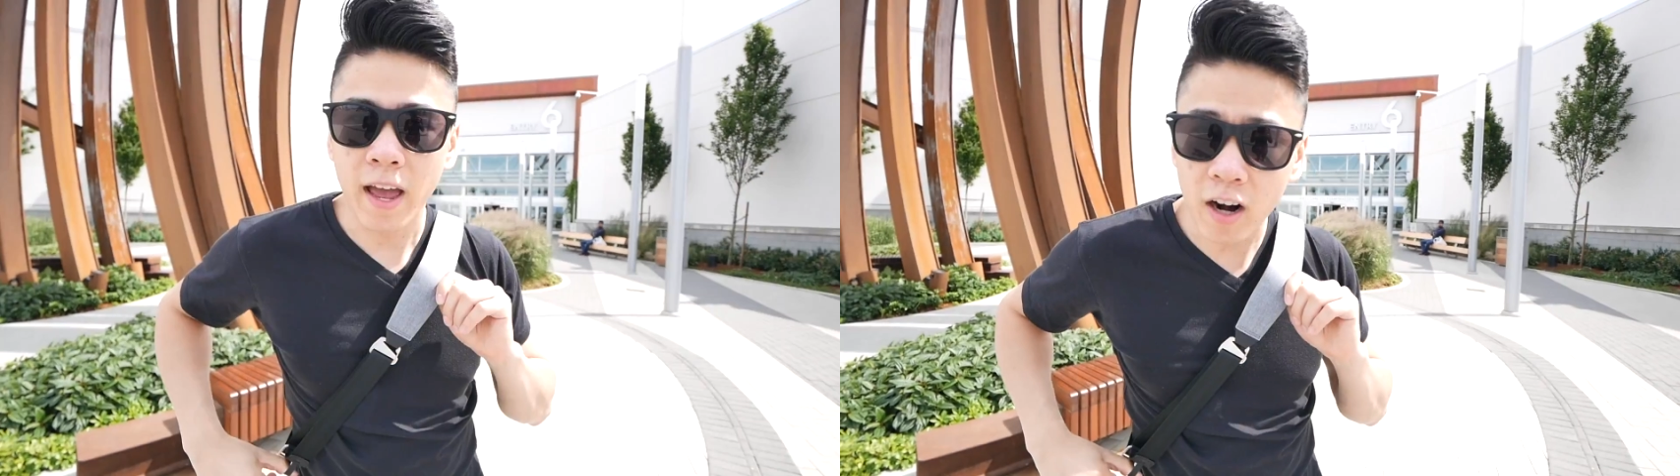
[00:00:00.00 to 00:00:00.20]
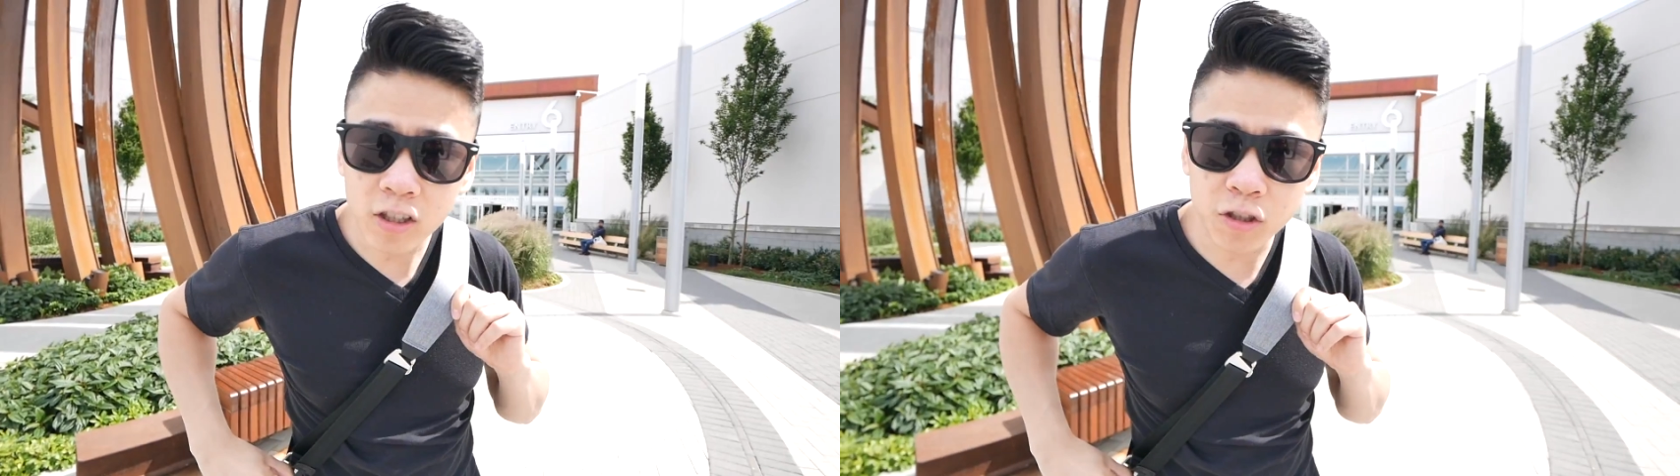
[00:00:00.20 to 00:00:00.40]

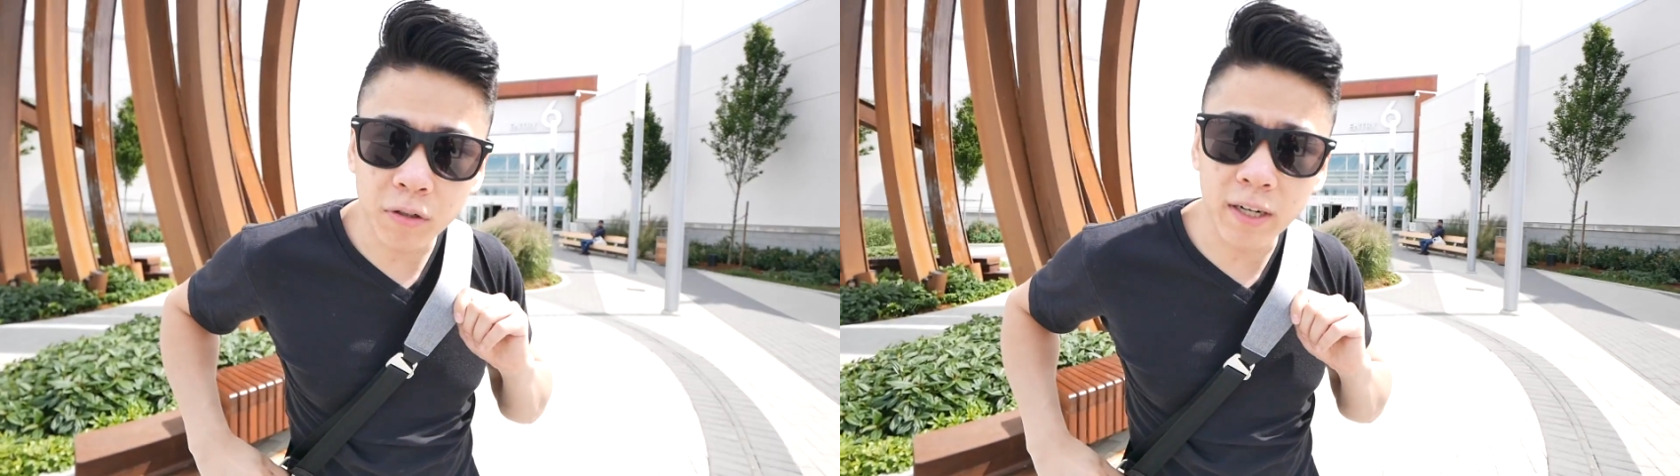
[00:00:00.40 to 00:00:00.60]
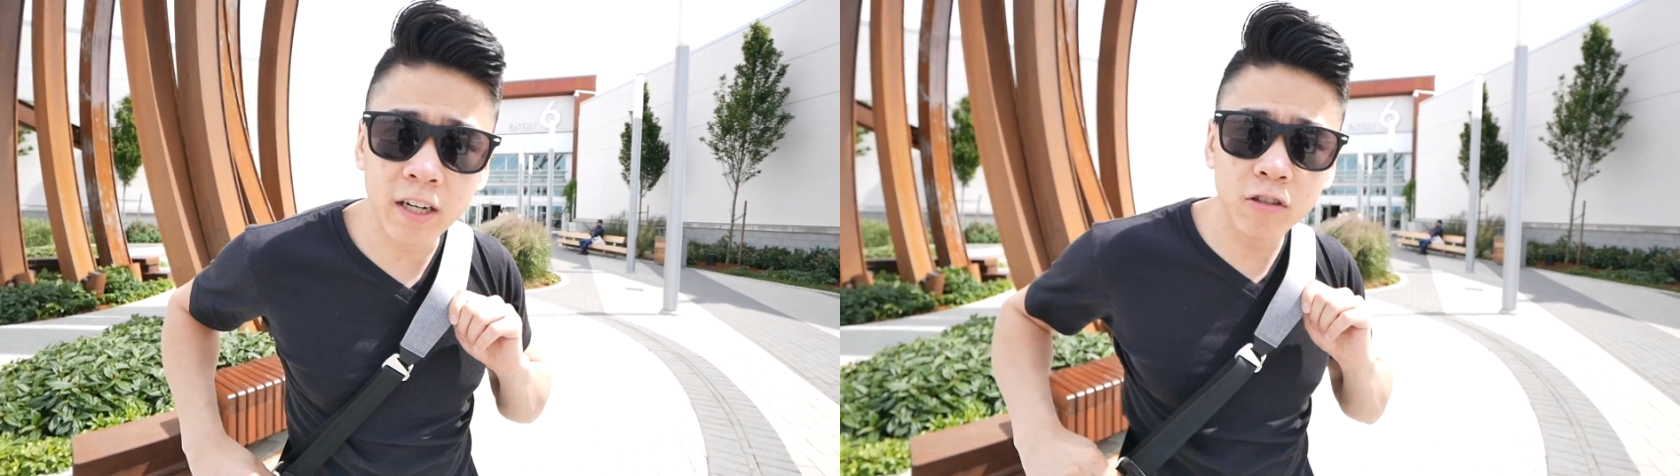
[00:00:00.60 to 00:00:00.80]
And also
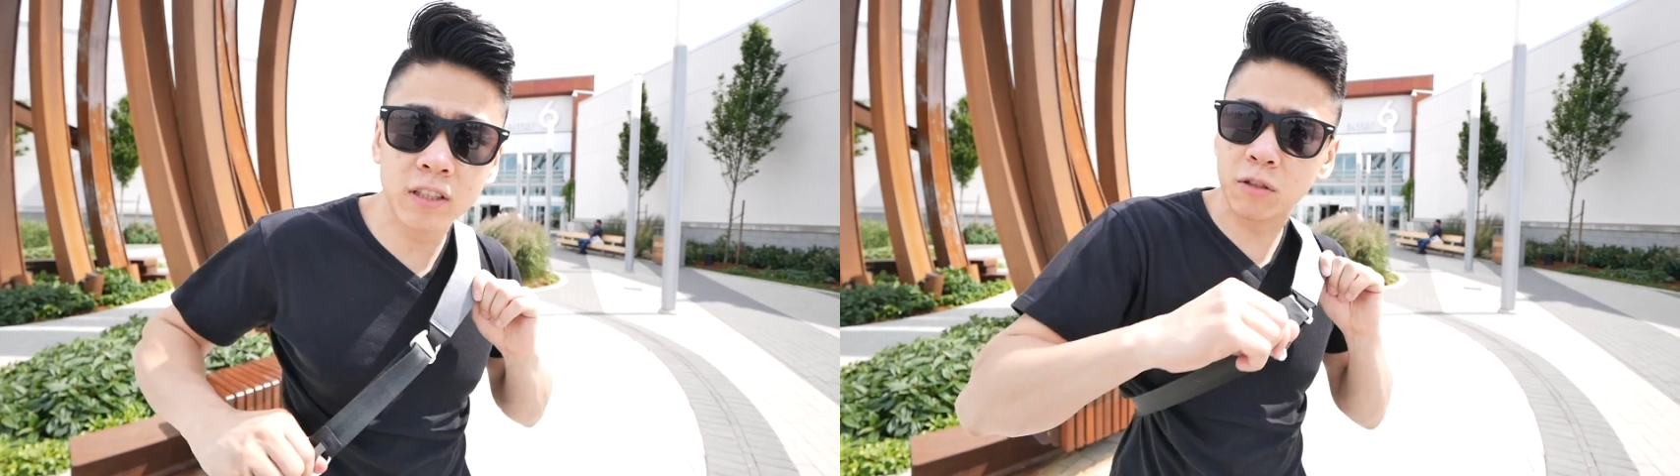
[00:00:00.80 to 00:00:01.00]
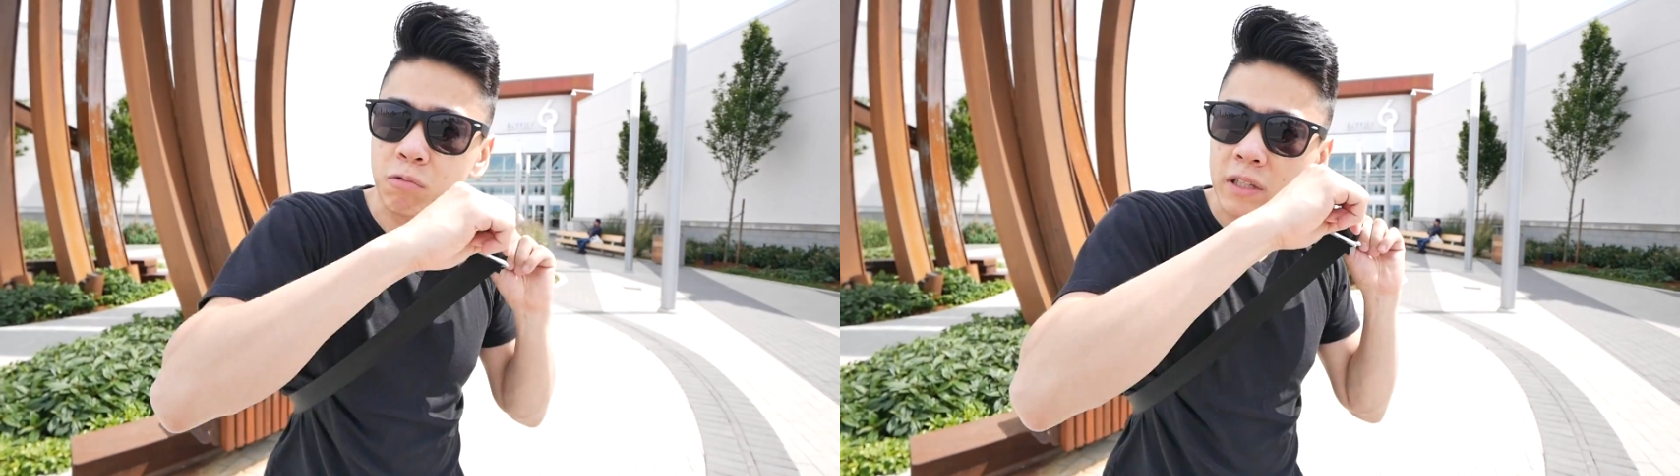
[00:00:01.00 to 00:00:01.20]
it includes
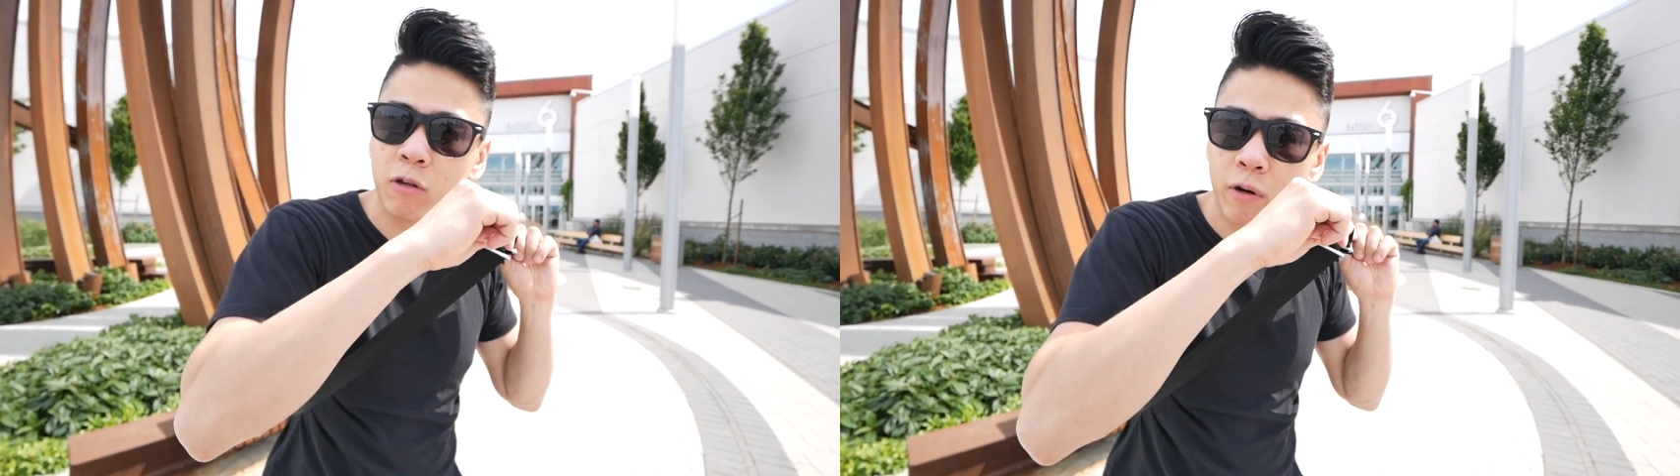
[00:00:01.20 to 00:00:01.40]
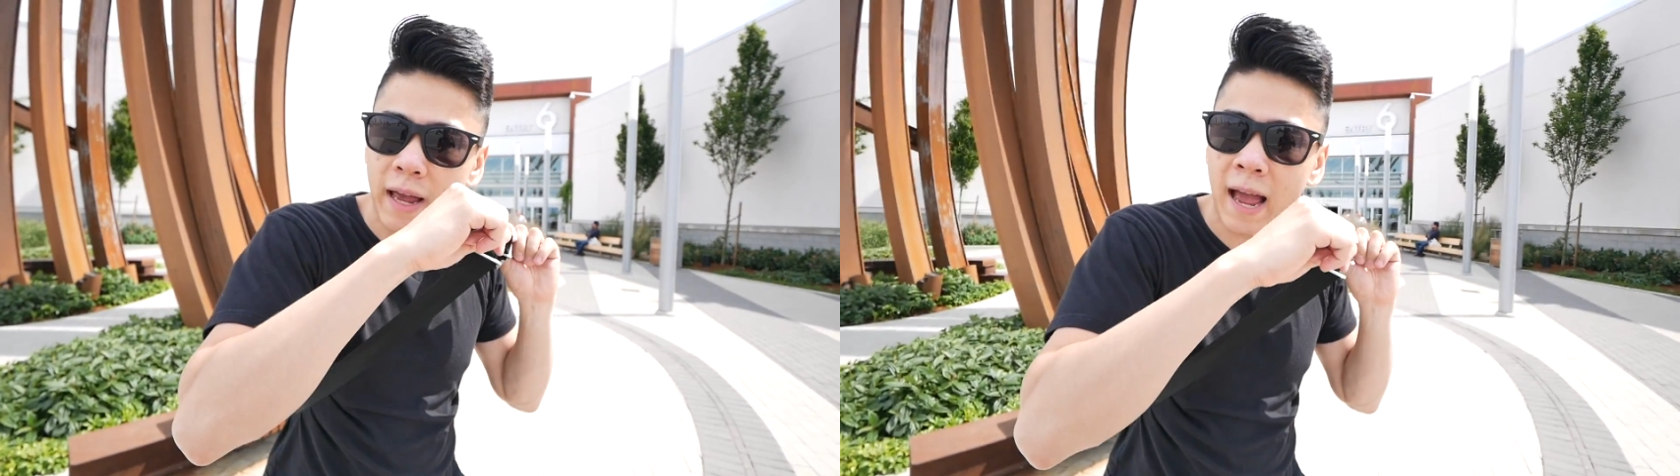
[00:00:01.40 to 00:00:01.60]
this really
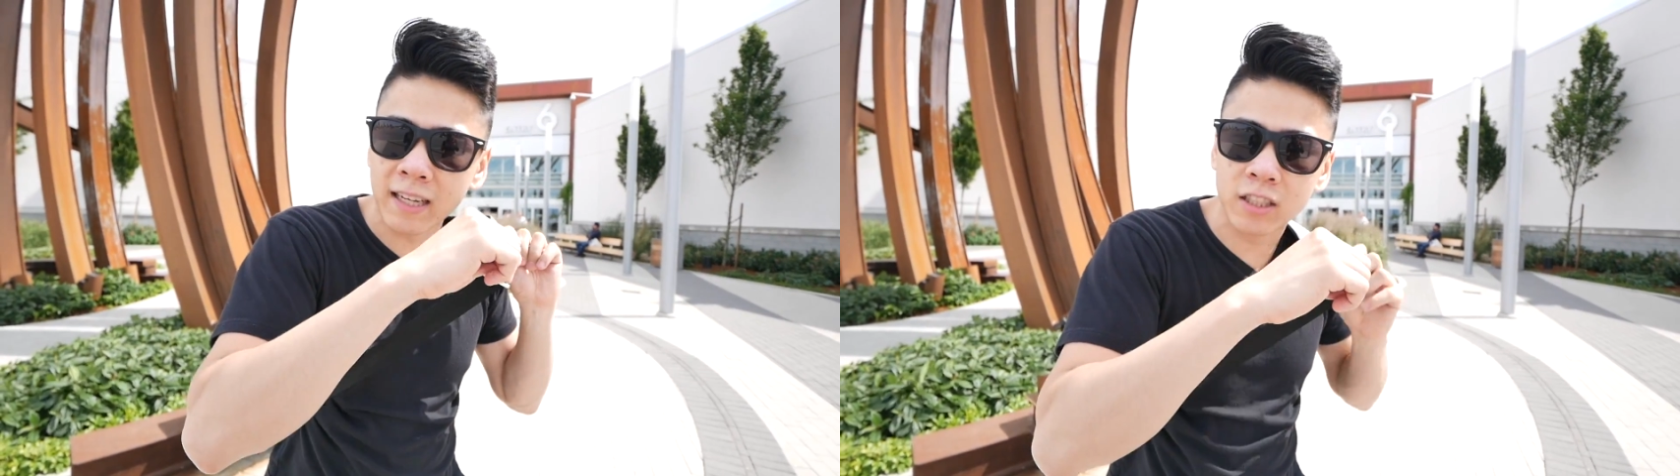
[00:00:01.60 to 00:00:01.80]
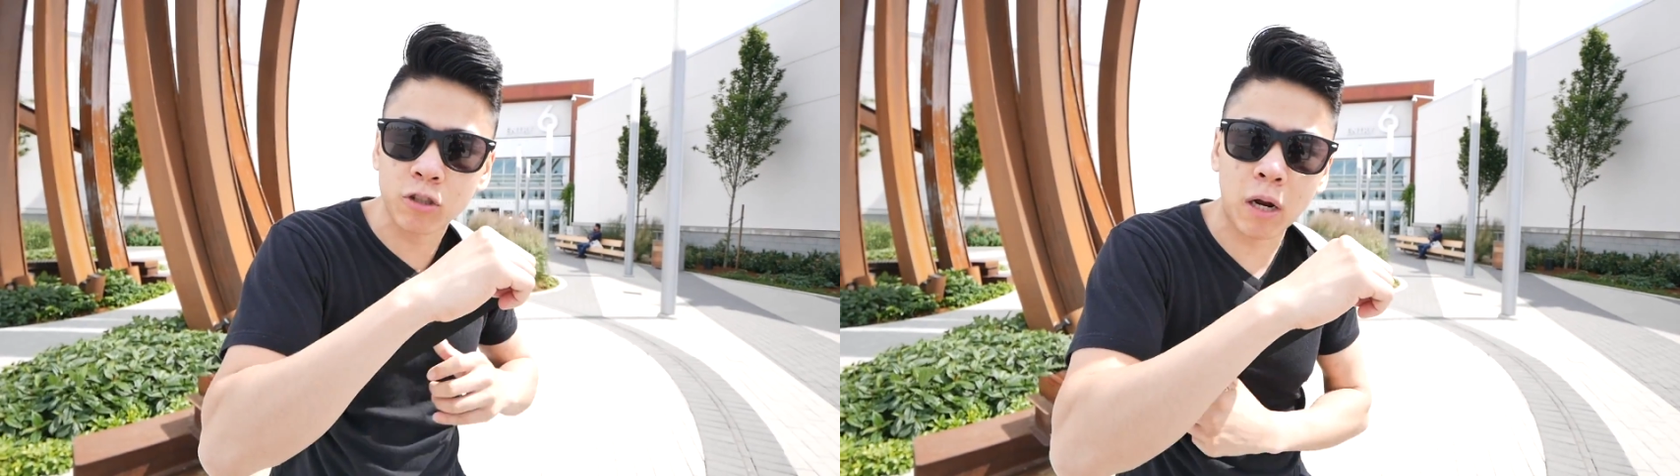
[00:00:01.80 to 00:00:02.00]
quick
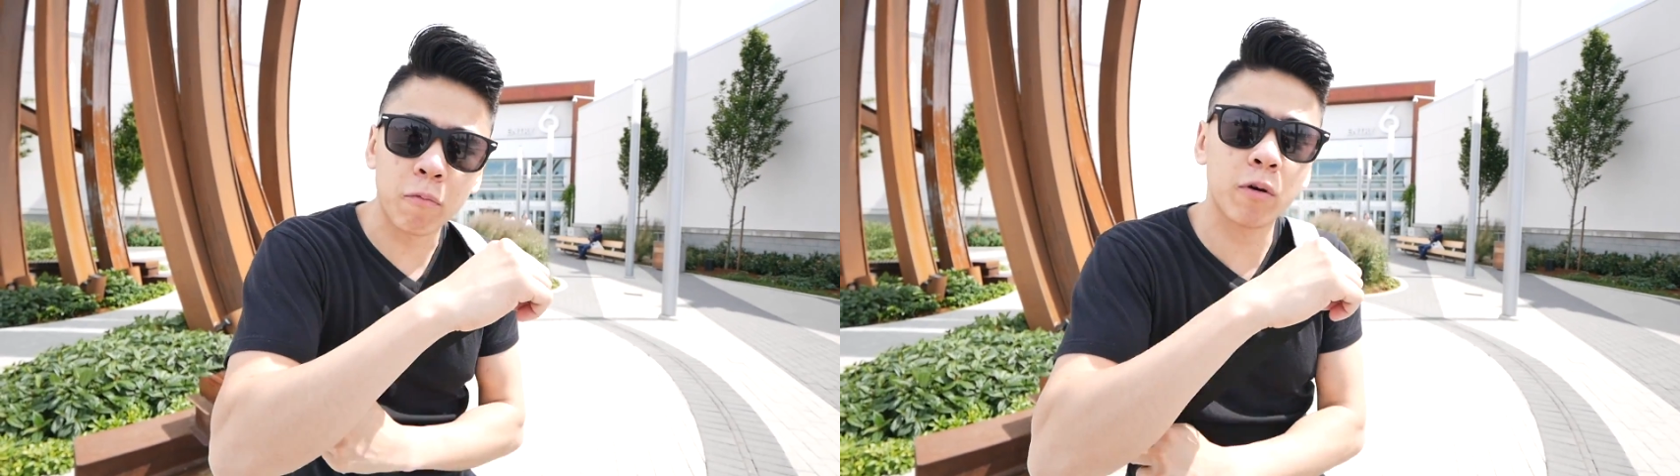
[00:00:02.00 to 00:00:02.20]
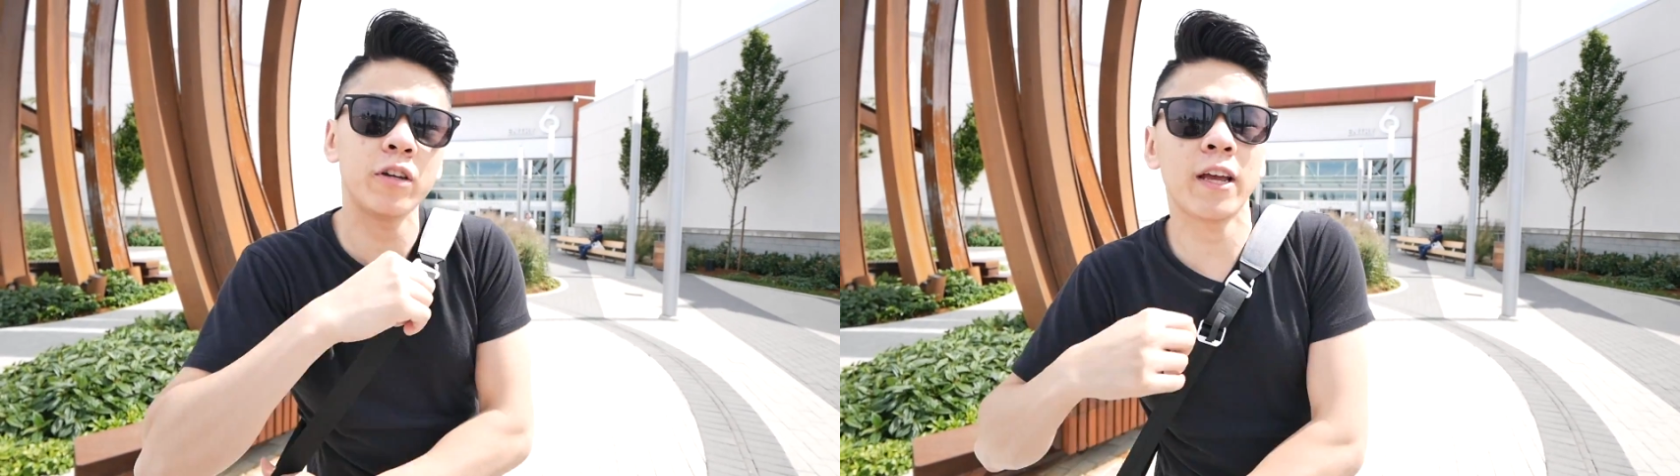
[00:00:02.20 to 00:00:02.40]
access strap where you